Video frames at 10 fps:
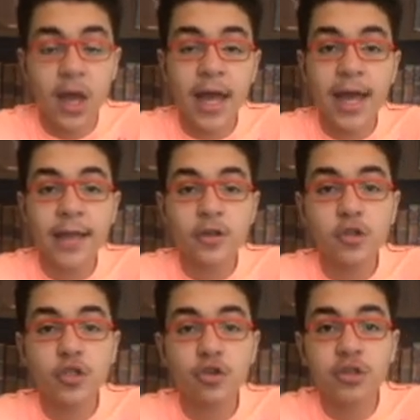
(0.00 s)
And
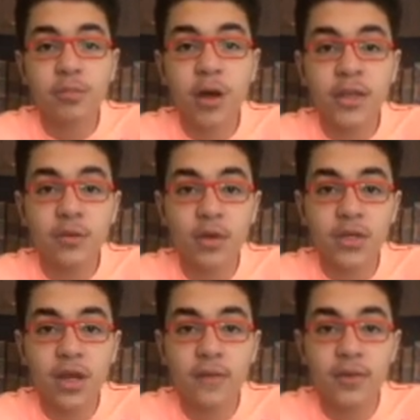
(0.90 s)
also his body was
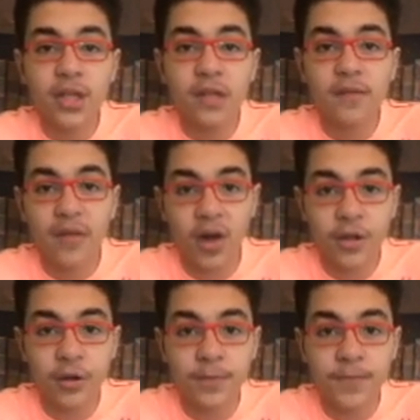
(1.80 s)
covered in fire.
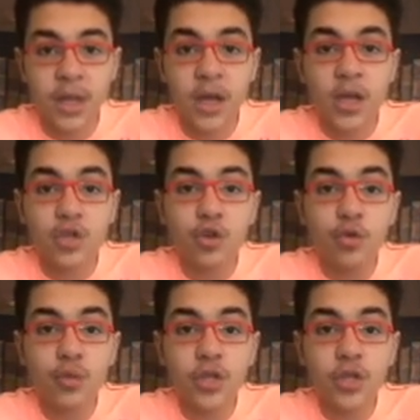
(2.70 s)
So when